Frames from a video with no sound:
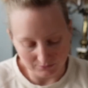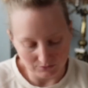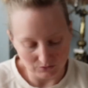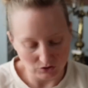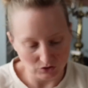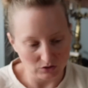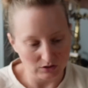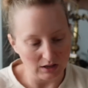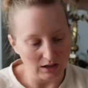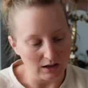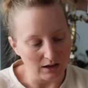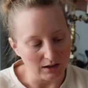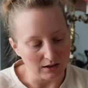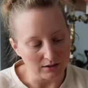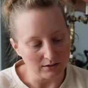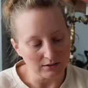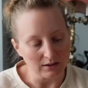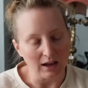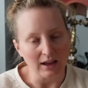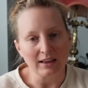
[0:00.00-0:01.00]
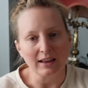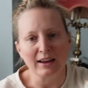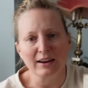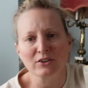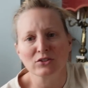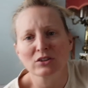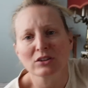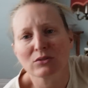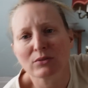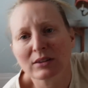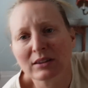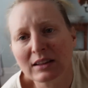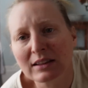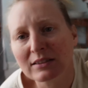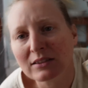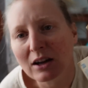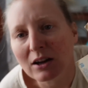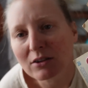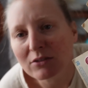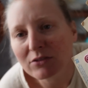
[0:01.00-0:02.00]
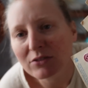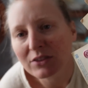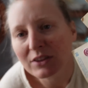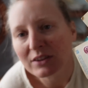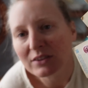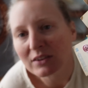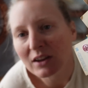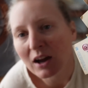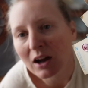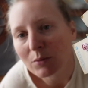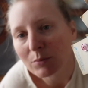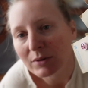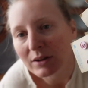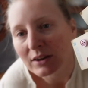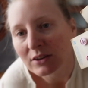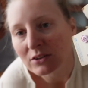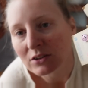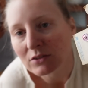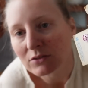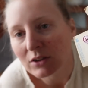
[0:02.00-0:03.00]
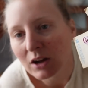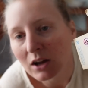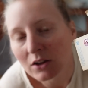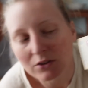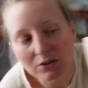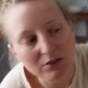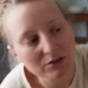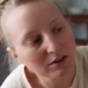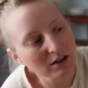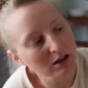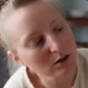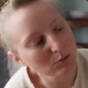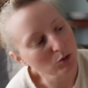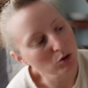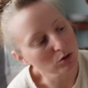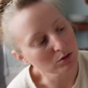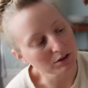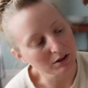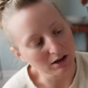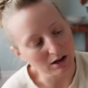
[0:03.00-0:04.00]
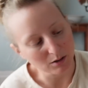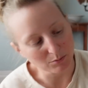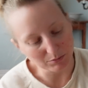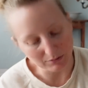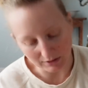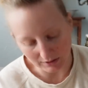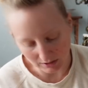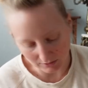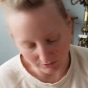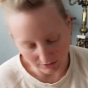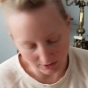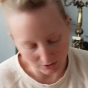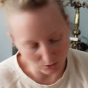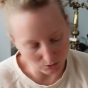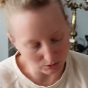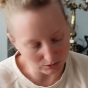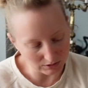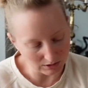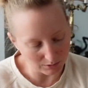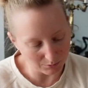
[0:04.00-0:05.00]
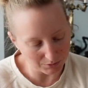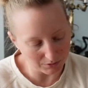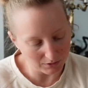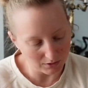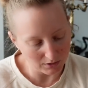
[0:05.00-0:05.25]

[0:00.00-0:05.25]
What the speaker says: So yeah, I actually really love this combination of colors that I'm holding up. Like if I hold up